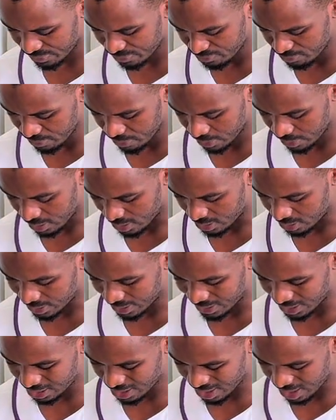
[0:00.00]
and
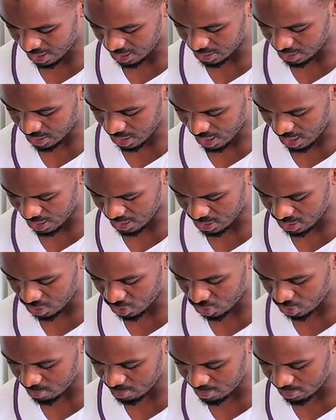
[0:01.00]
then add ice
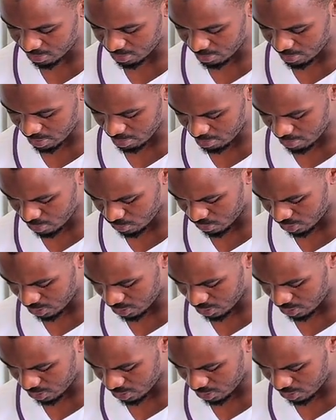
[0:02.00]
cubes. Remember, we need